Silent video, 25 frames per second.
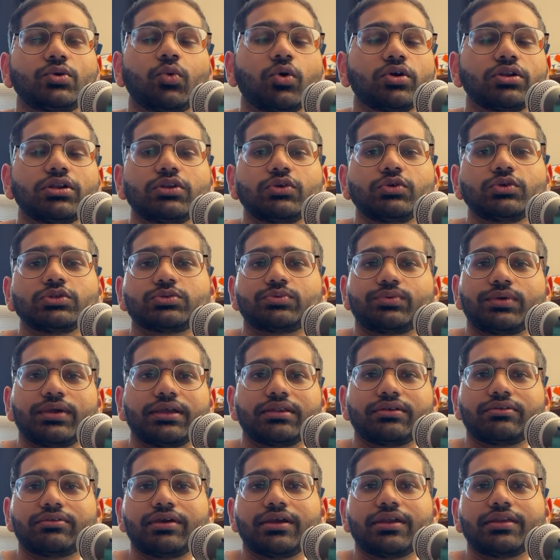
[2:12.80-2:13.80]
lose
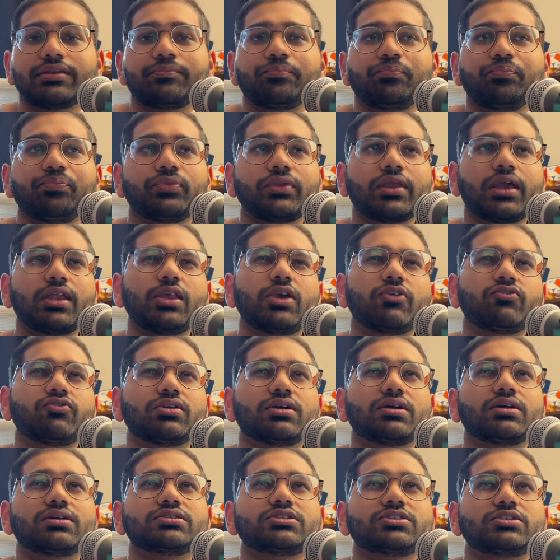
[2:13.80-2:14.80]
weight, right? And you have to
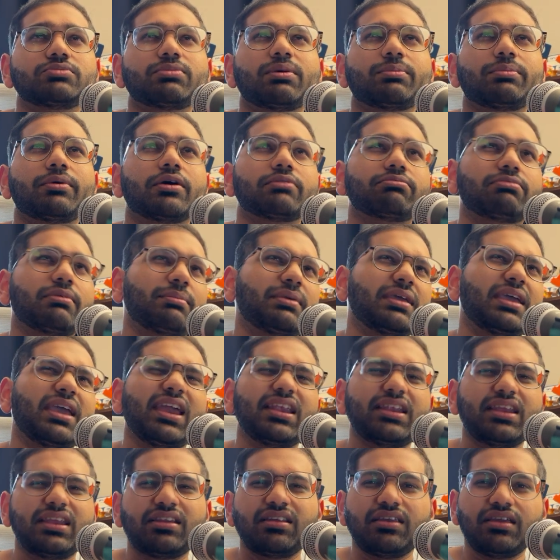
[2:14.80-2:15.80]
consume about maybe
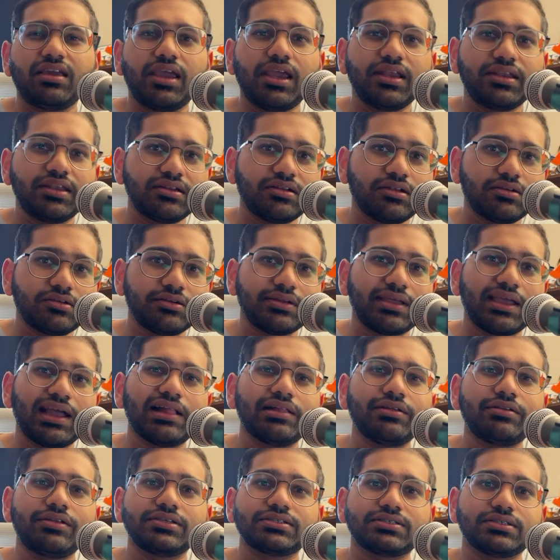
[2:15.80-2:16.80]
1800
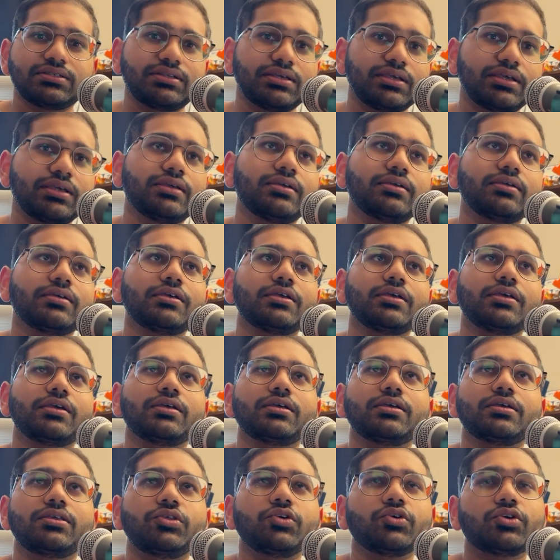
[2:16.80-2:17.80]
calories a day.
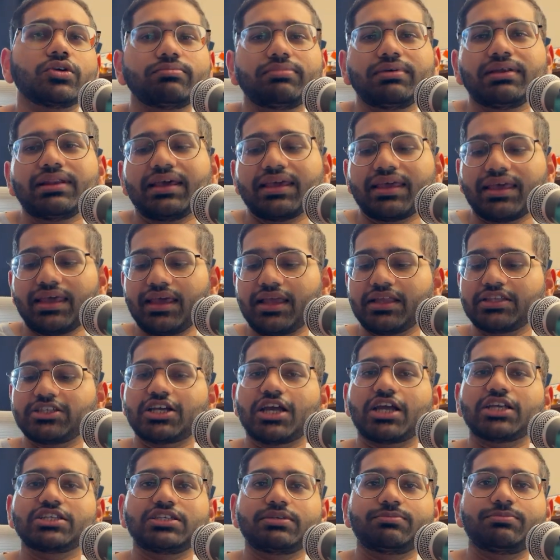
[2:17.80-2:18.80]
You could be like, hey,
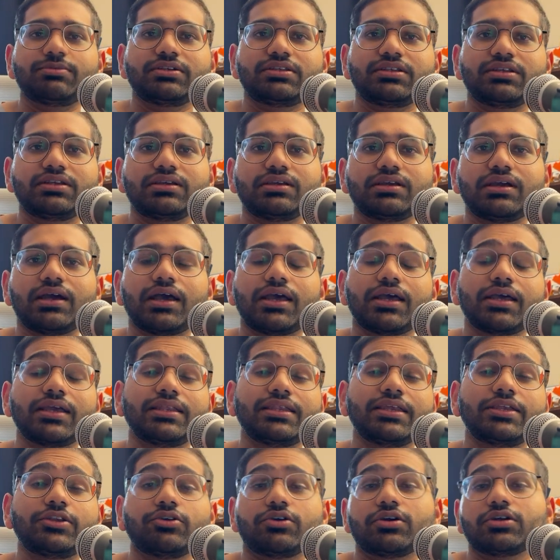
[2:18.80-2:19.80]
ChatGPT, I
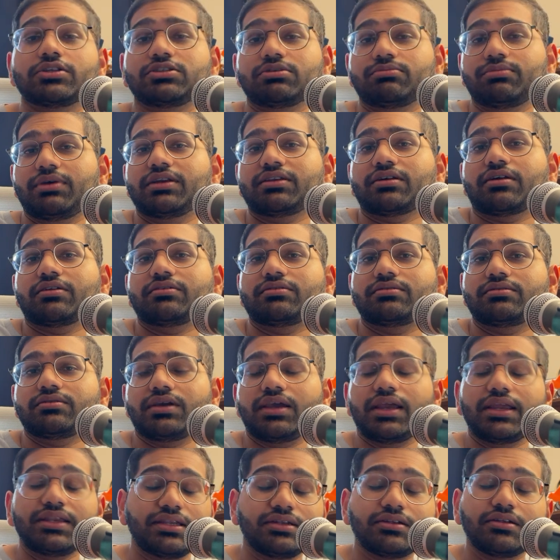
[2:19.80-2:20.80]
need to consume
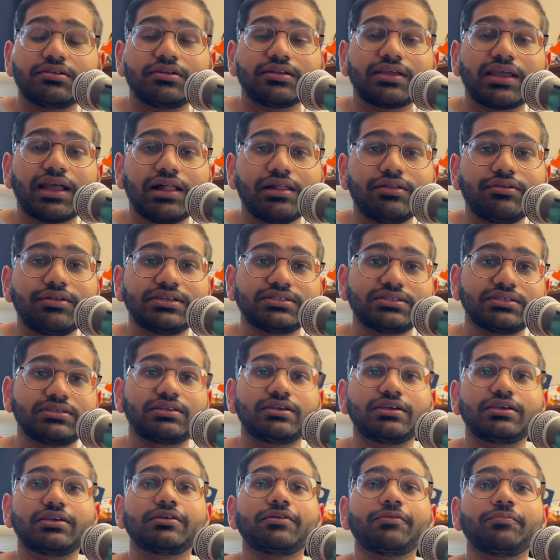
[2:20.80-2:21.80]
1800 calories a
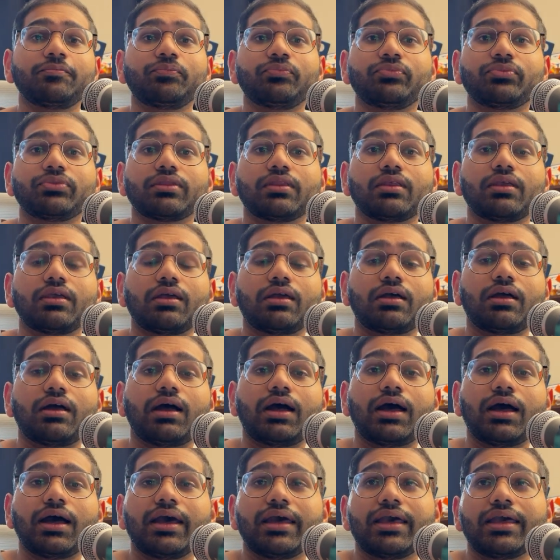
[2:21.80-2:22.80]
day.
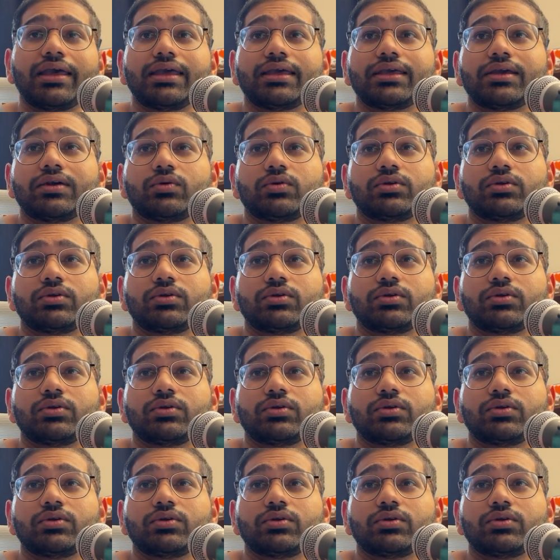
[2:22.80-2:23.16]
I'm